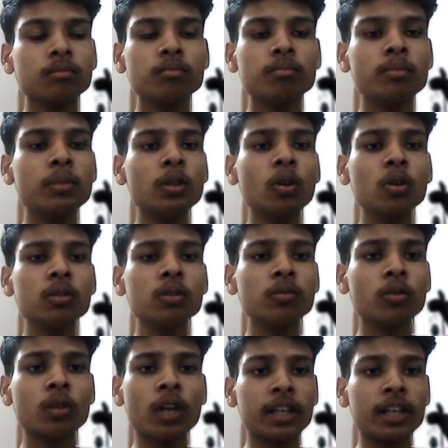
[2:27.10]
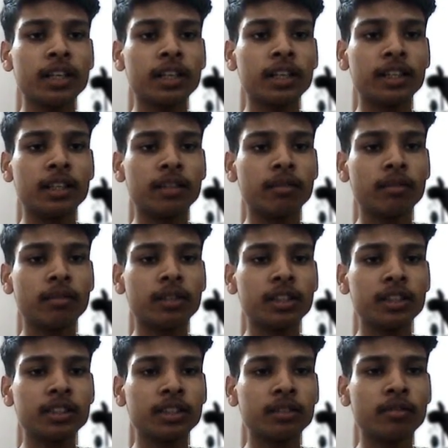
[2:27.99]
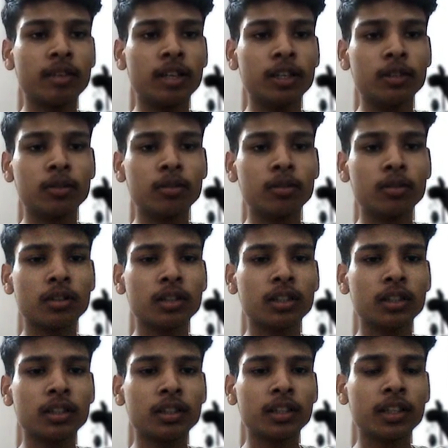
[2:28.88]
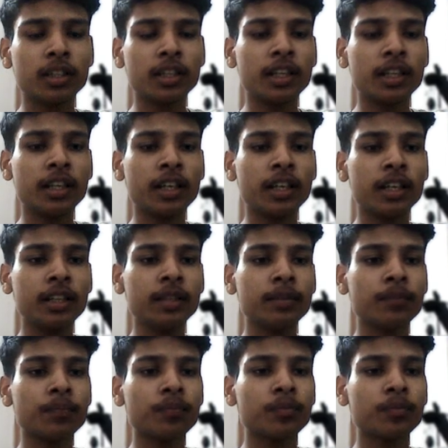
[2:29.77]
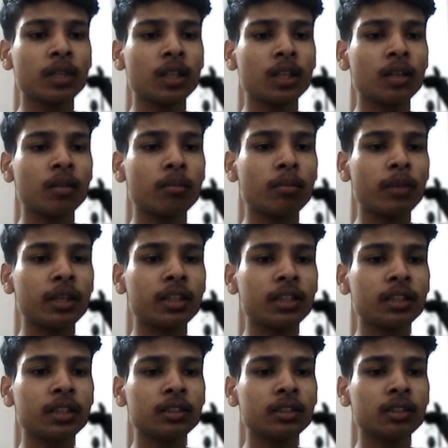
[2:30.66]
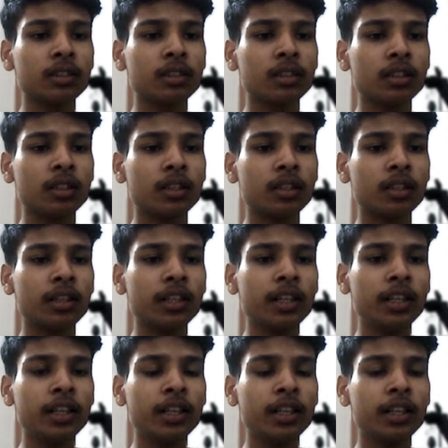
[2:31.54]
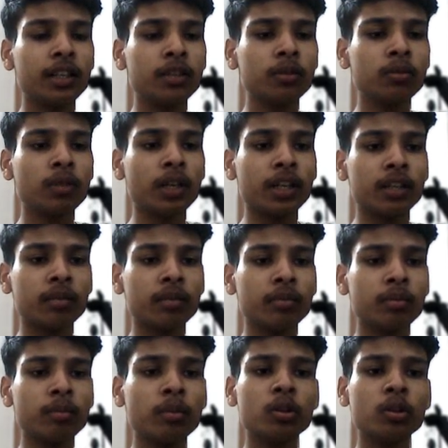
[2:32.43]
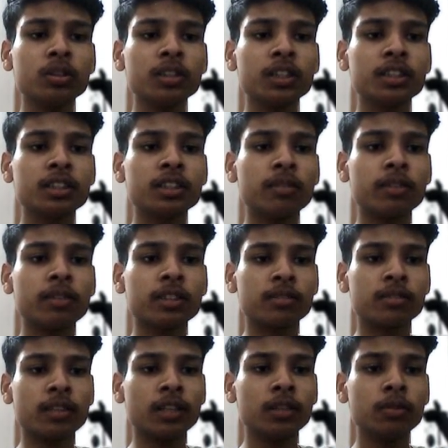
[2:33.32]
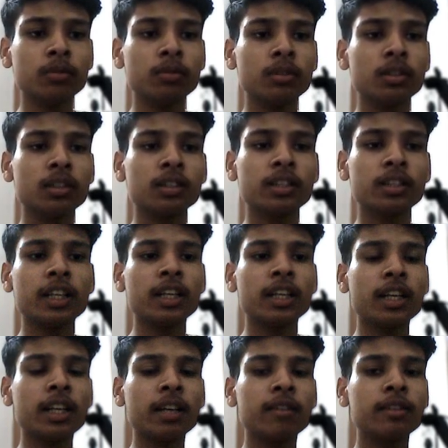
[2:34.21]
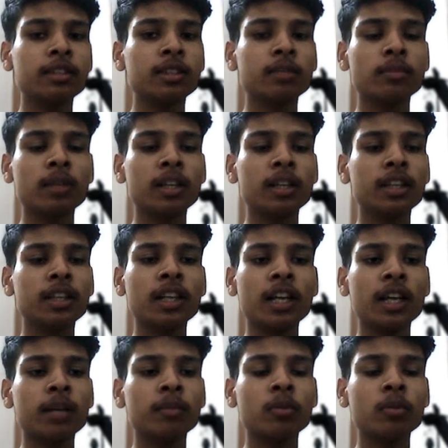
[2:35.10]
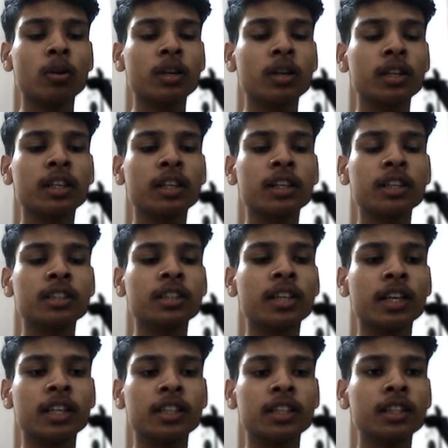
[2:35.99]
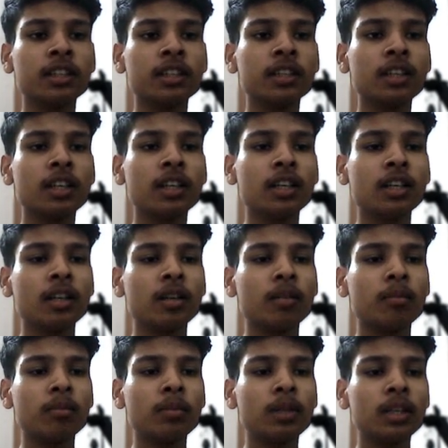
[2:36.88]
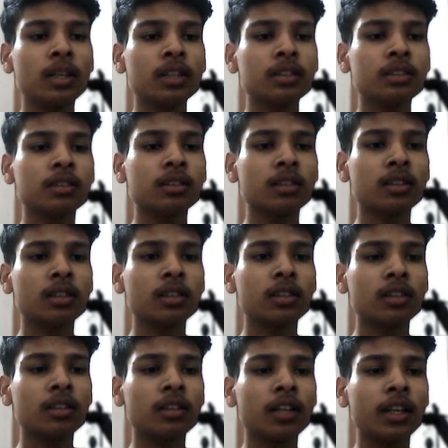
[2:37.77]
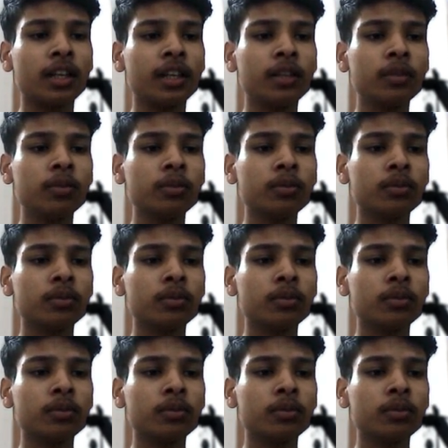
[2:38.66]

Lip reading: because for I at a what is its value? AI minus d into I because it's the first value. Then then I am not decreasing anything plus I2